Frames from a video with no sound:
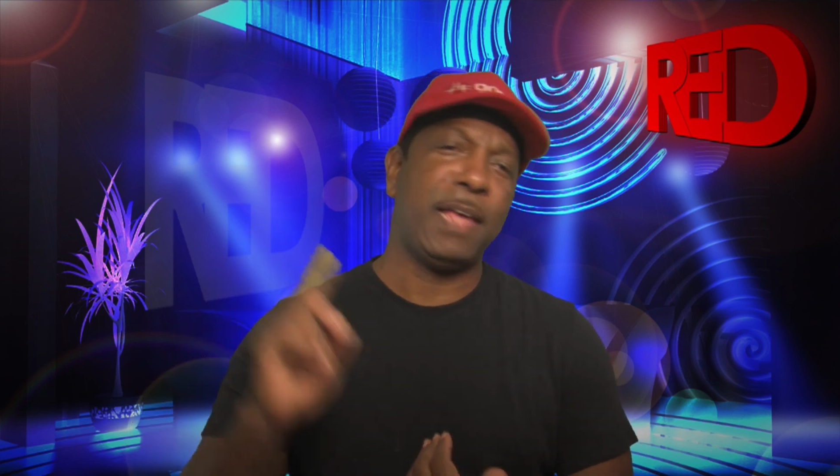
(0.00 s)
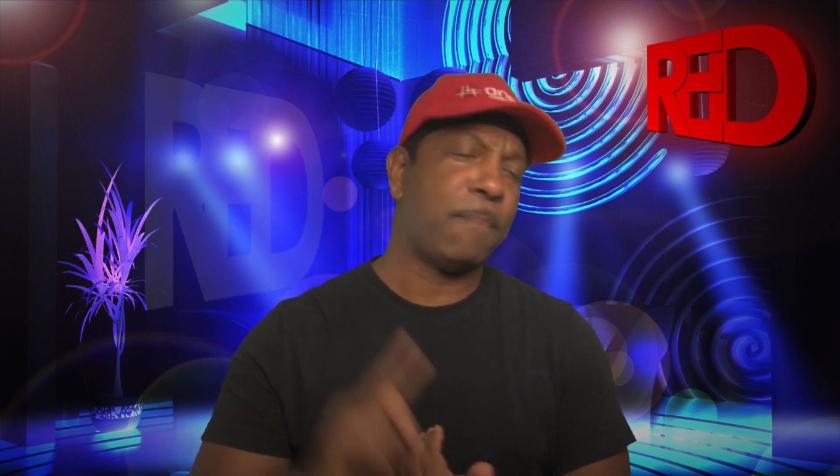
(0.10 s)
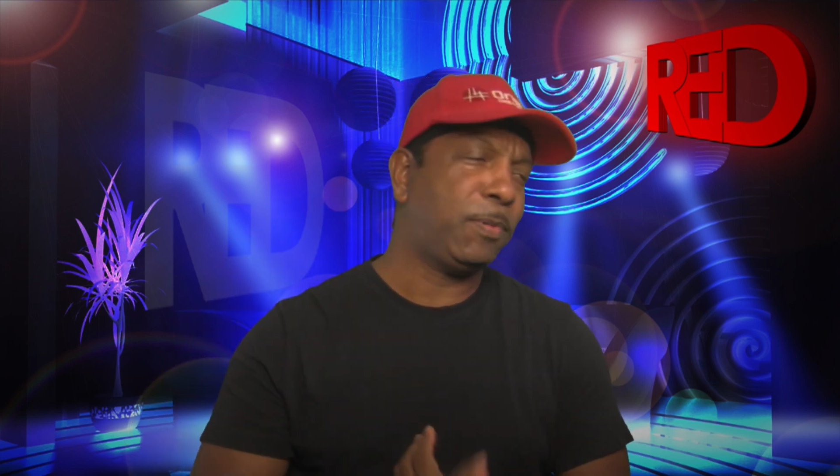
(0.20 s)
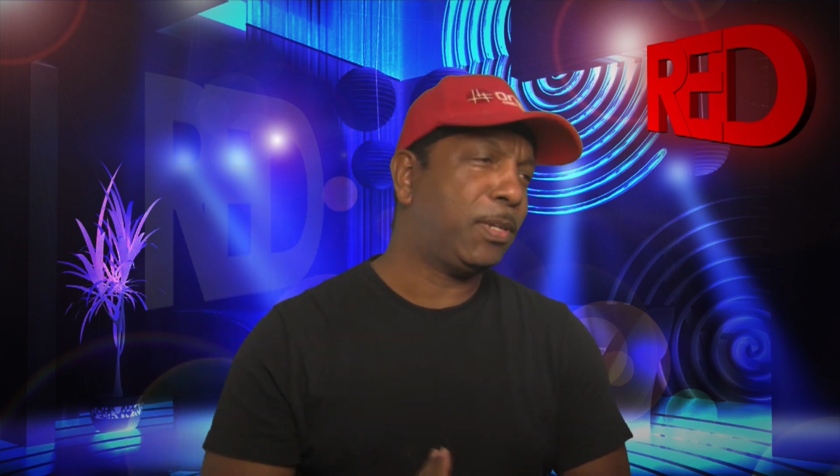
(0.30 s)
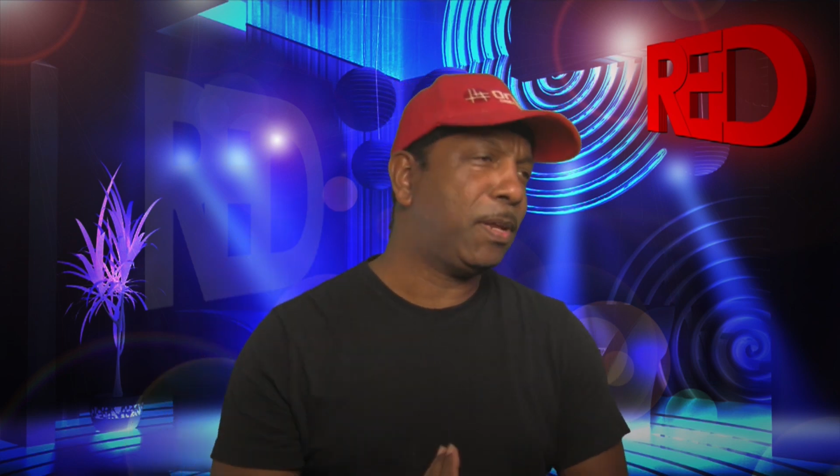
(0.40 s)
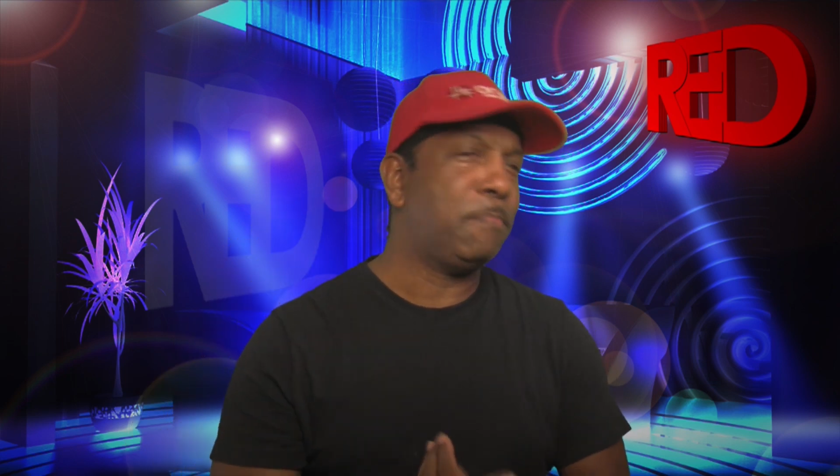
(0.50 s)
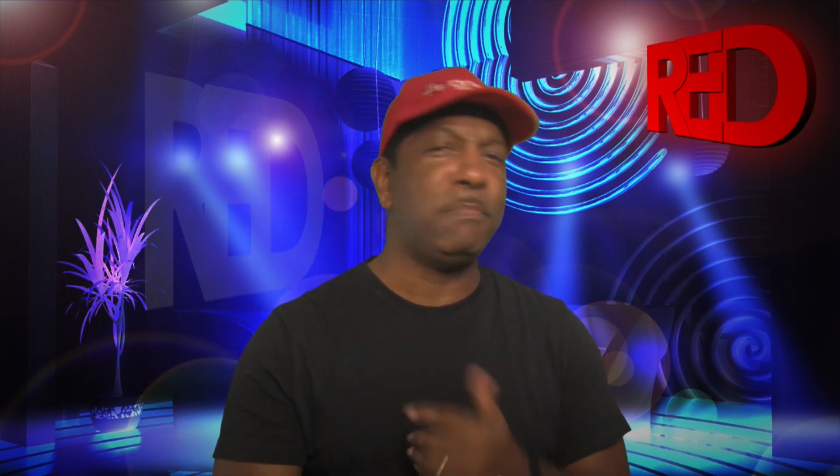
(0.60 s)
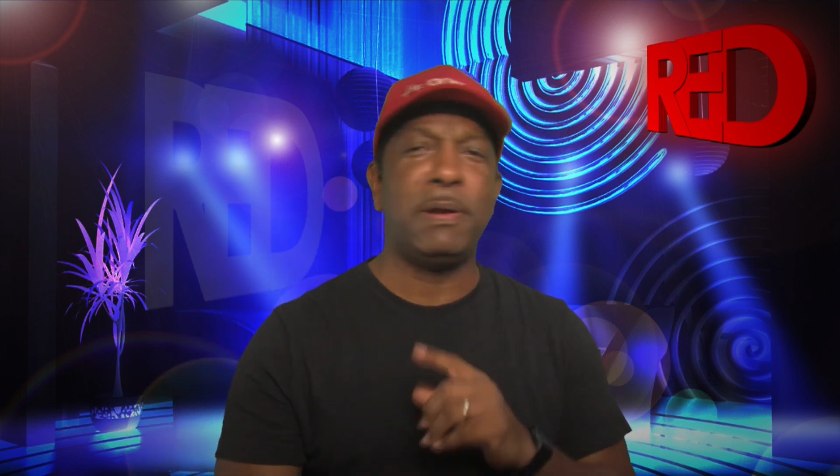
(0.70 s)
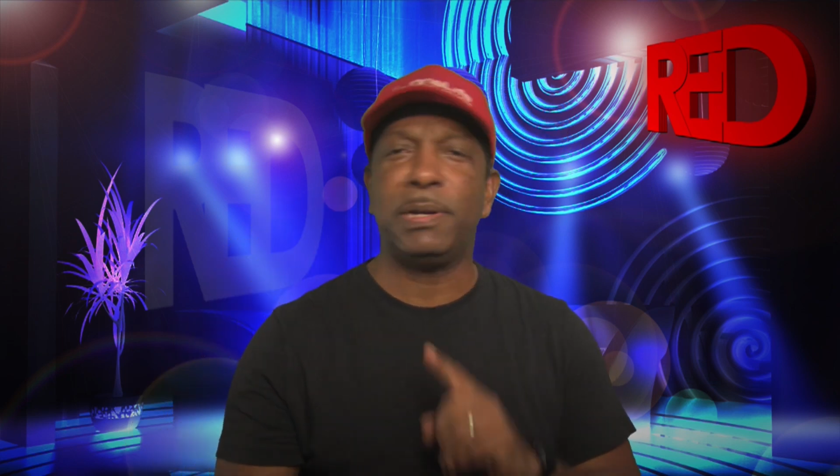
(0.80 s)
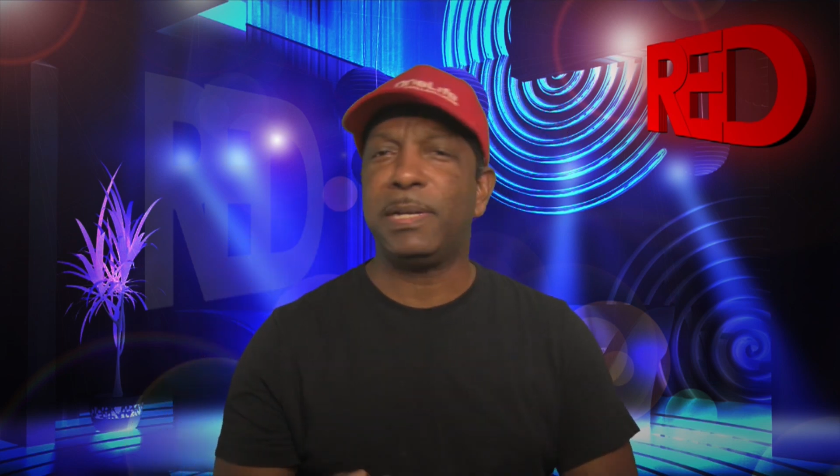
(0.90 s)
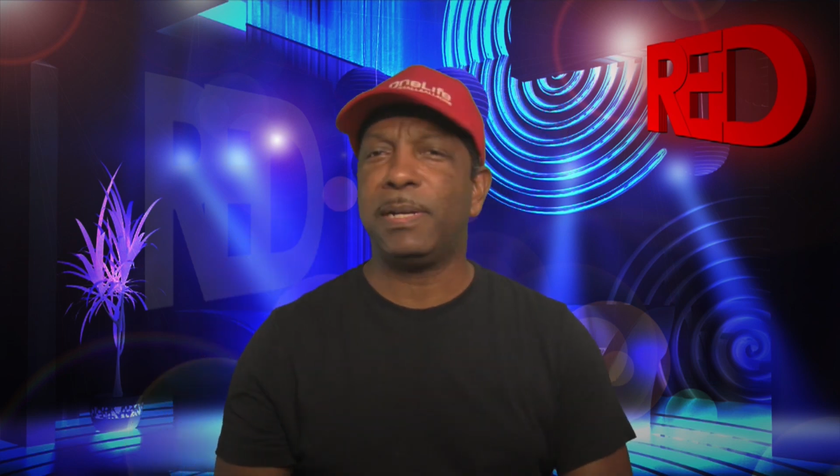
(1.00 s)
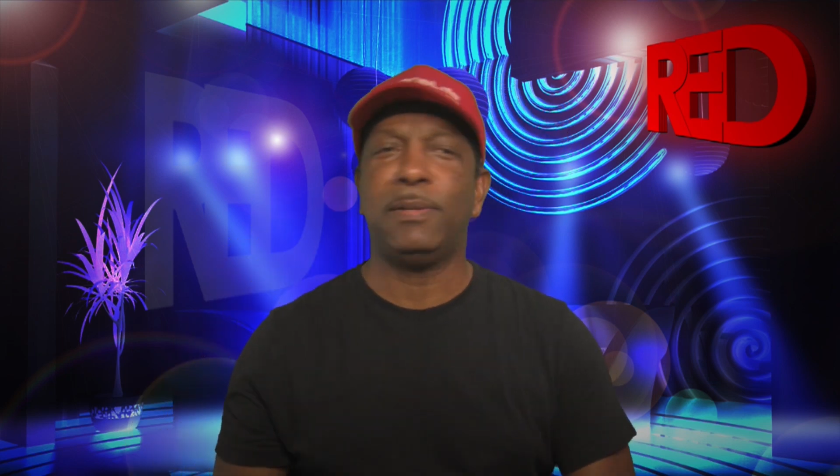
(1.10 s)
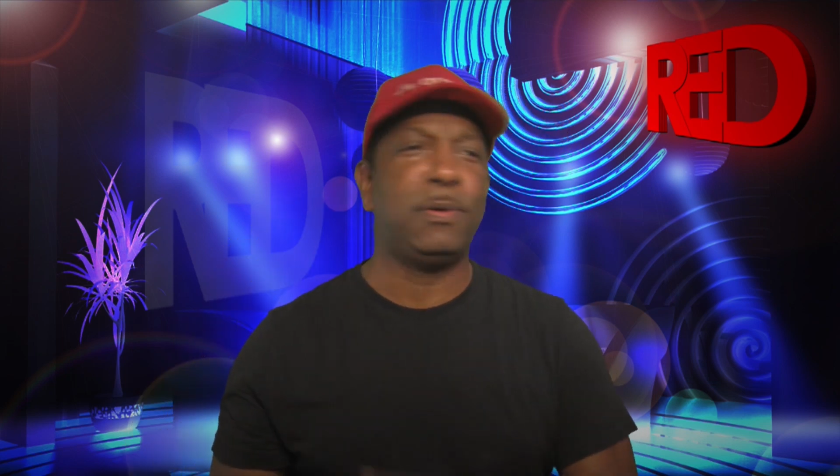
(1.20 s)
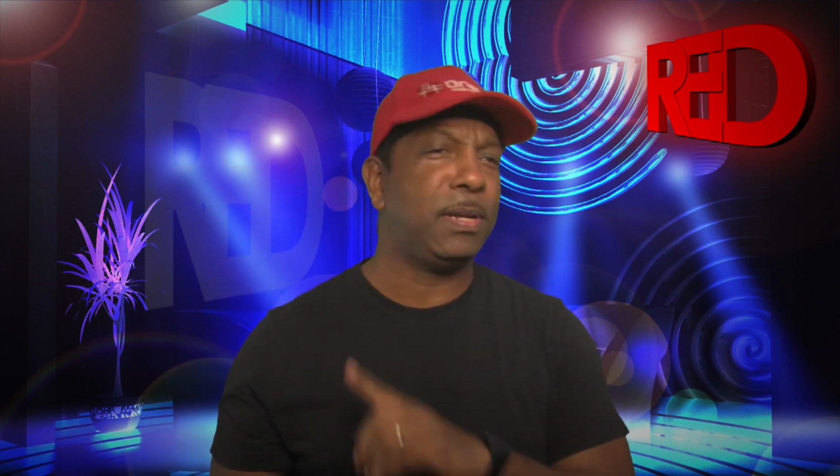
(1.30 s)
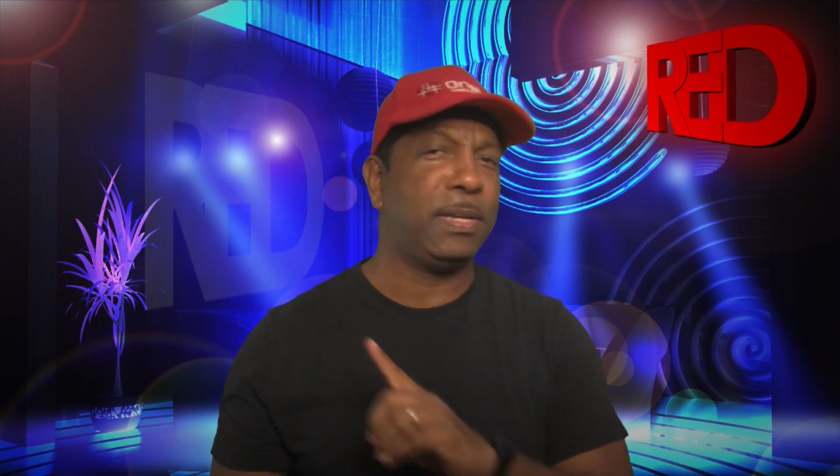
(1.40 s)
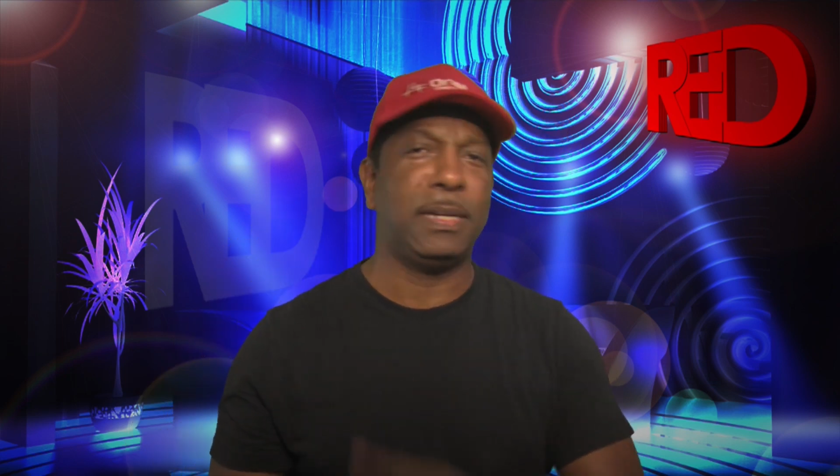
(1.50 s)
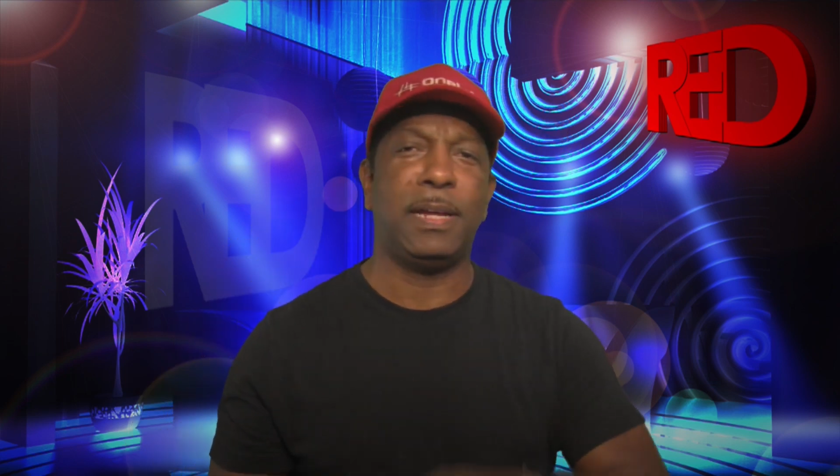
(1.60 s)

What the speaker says: Captain America and all of that.